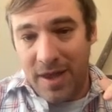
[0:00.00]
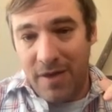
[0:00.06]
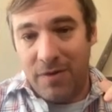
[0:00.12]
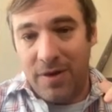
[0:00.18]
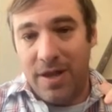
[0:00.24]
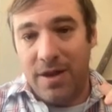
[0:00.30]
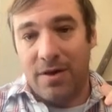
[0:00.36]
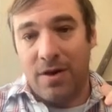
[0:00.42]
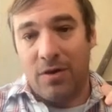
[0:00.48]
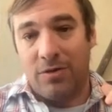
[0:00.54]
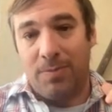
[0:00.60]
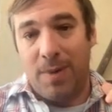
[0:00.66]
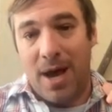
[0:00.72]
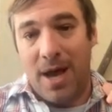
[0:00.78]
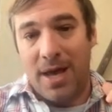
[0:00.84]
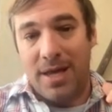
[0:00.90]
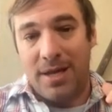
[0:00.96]
if a year goes
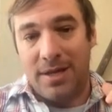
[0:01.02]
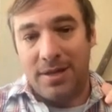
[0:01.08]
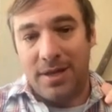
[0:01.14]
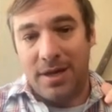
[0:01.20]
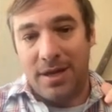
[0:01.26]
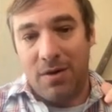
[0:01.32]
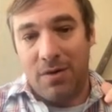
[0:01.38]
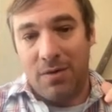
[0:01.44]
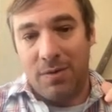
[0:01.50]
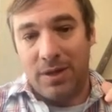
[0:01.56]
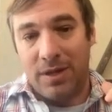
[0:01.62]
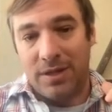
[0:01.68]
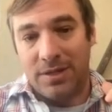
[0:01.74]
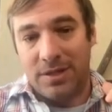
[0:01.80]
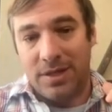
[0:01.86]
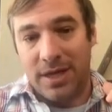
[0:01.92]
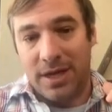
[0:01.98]
by and it didn't go to at
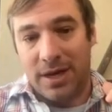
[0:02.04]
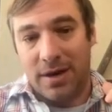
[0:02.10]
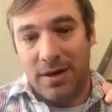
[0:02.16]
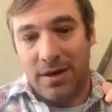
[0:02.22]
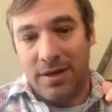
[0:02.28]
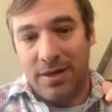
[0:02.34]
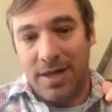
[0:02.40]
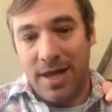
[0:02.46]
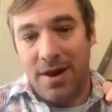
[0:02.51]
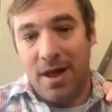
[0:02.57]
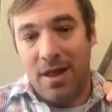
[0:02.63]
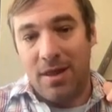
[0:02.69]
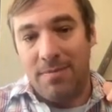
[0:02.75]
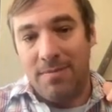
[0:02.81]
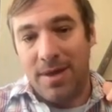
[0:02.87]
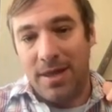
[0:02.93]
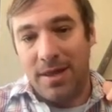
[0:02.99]
least here, then
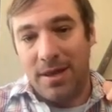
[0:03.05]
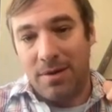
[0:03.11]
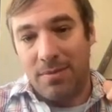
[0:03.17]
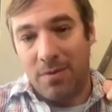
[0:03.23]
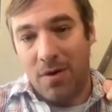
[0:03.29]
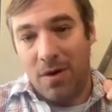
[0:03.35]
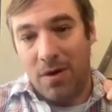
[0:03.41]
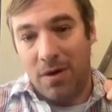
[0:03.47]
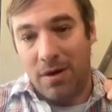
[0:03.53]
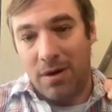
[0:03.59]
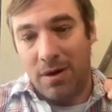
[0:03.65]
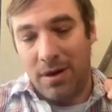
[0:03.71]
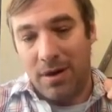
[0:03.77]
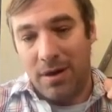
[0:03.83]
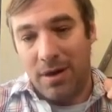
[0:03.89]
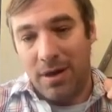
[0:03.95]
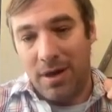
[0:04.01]
I'll admit that I'm wrong.
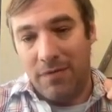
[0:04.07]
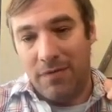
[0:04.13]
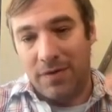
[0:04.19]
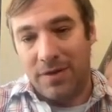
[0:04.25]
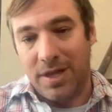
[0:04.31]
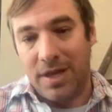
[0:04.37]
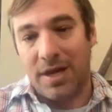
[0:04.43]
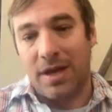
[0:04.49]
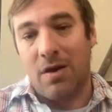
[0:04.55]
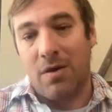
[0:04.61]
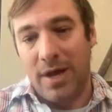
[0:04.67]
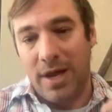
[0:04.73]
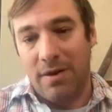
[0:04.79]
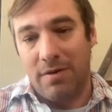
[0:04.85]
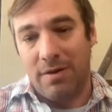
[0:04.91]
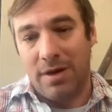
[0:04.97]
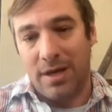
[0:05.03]
If it didn't go
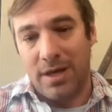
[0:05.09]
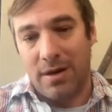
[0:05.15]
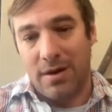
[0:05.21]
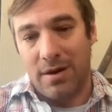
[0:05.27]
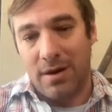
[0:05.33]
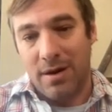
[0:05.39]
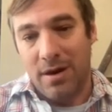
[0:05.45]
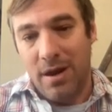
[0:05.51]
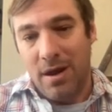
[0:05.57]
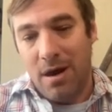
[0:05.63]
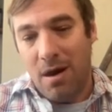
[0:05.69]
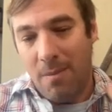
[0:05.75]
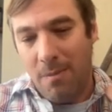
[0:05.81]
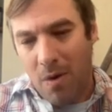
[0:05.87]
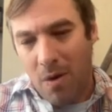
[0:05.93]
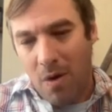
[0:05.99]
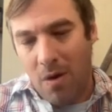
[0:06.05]
here in a year,
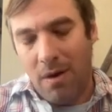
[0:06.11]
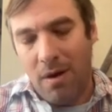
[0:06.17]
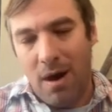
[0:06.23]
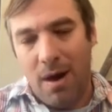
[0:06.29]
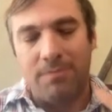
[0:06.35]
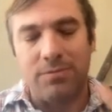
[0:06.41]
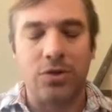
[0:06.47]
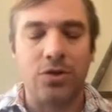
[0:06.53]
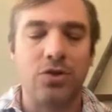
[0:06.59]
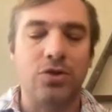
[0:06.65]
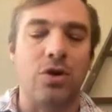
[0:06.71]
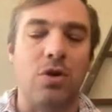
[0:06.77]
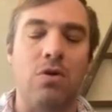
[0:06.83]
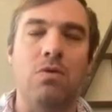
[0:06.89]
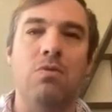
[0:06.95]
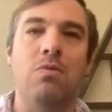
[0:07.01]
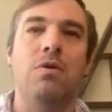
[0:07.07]
I'm I'm
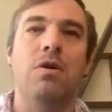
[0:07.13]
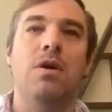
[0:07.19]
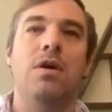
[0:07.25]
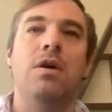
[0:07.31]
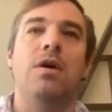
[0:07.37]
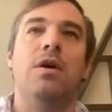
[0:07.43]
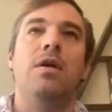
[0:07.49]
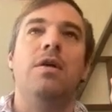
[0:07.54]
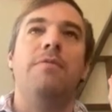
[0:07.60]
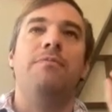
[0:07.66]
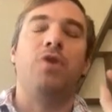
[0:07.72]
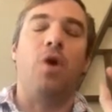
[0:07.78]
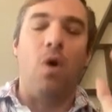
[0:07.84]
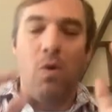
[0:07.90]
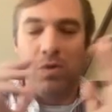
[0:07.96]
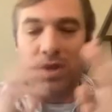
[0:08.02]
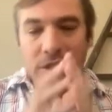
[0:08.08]
so
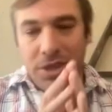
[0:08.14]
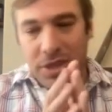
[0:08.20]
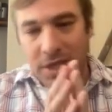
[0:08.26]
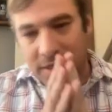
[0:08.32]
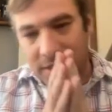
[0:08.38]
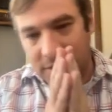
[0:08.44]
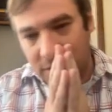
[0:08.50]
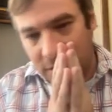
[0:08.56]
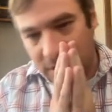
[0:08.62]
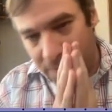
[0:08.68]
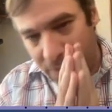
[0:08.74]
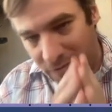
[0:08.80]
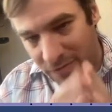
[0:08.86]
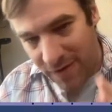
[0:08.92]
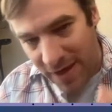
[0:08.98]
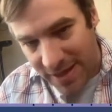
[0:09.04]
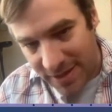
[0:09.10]
the only thing that's going to
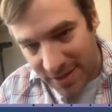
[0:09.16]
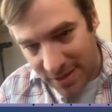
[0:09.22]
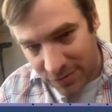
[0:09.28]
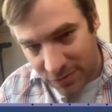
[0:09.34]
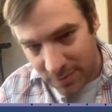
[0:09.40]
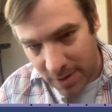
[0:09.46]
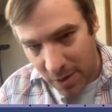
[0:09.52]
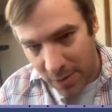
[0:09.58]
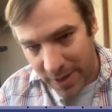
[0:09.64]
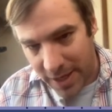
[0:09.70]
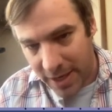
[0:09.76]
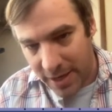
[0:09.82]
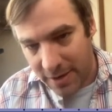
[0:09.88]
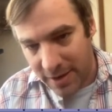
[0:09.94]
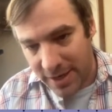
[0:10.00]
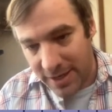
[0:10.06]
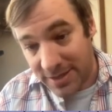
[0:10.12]
prevent this from going
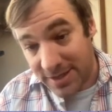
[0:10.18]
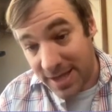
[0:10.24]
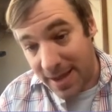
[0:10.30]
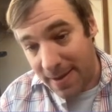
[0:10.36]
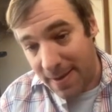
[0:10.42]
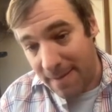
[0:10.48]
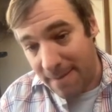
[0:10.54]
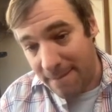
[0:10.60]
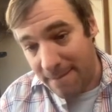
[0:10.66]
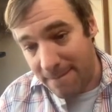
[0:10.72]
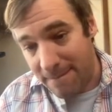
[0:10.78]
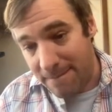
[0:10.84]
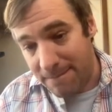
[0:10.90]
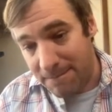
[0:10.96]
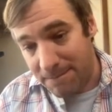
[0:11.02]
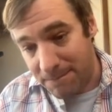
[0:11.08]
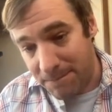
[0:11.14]
here is a,
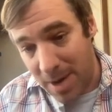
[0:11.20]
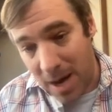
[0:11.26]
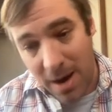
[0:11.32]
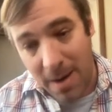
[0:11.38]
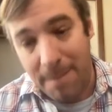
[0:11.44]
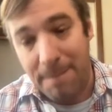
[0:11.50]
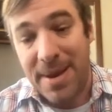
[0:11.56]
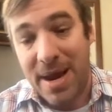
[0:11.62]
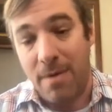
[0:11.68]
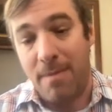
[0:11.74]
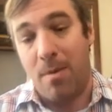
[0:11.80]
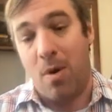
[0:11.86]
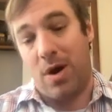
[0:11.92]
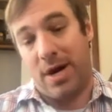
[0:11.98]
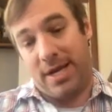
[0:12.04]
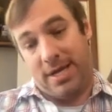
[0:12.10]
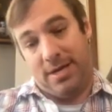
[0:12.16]
a bear
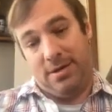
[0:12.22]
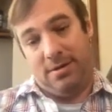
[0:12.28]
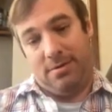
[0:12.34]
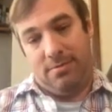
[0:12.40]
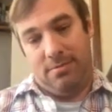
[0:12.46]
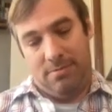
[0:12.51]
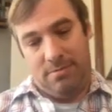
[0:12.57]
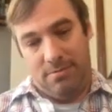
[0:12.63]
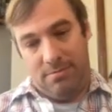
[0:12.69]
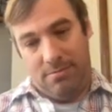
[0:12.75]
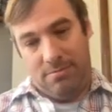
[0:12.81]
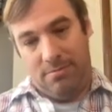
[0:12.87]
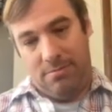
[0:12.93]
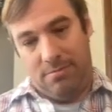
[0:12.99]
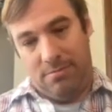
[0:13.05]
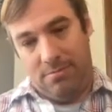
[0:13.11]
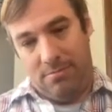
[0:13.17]
market
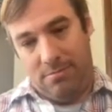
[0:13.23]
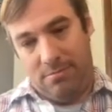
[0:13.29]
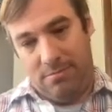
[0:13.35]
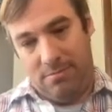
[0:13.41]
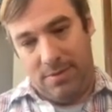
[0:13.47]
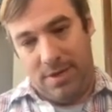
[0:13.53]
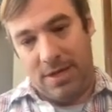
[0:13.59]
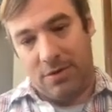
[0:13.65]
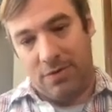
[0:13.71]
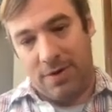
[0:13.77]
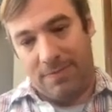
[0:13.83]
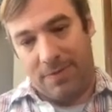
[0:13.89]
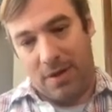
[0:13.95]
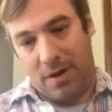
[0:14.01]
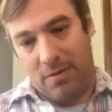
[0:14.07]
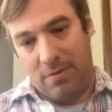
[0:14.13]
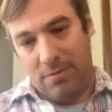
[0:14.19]
in
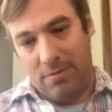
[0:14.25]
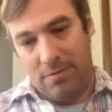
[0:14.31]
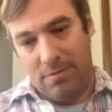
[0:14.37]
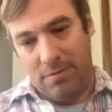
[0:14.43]
crypto.